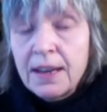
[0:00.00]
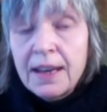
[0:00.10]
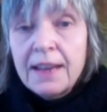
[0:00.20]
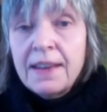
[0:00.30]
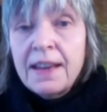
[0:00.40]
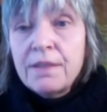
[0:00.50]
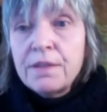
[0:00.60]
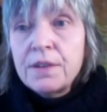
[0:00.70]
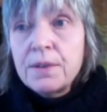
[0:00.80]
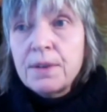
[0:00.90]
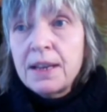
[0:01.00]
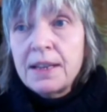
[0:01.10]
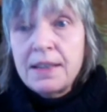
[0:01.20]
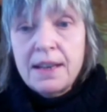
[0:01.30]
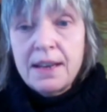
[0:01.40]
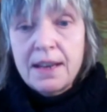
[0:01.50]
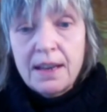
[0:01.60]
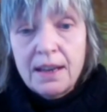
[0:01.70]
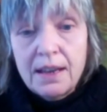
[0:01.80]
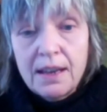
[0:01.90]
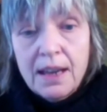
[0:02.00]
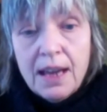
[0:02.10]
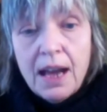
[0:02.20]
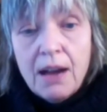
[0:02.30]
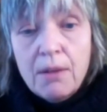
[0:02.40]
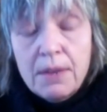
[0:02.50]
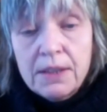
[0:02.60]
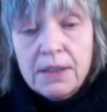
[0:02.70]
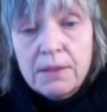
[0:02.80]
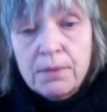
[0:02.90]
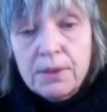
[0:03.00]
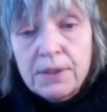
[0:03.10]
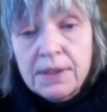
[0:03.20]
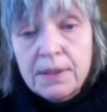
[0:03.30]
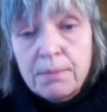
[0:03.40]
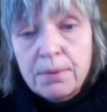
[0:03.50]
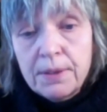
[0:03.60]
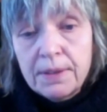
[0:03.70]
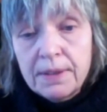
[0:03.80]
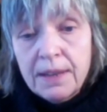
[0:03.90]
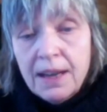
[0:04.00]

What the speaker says: And they have no idea how much the voice is important.